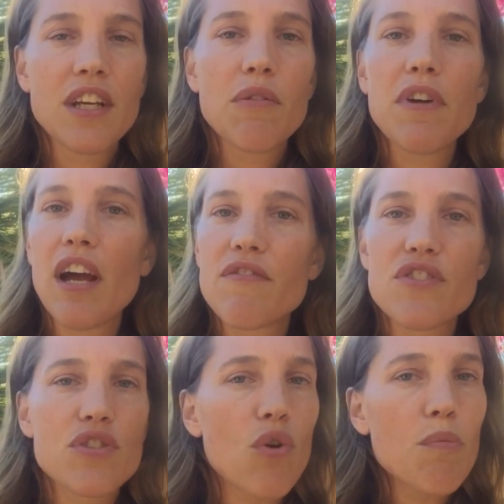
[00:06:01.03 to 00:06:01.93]
We have
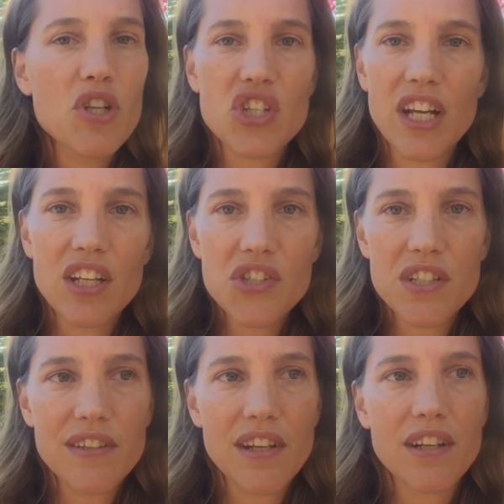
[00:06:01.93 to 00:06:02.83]
so much
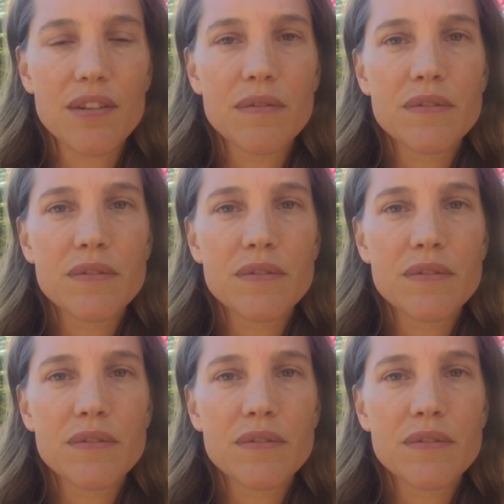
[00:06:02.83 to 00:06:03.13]
energy there.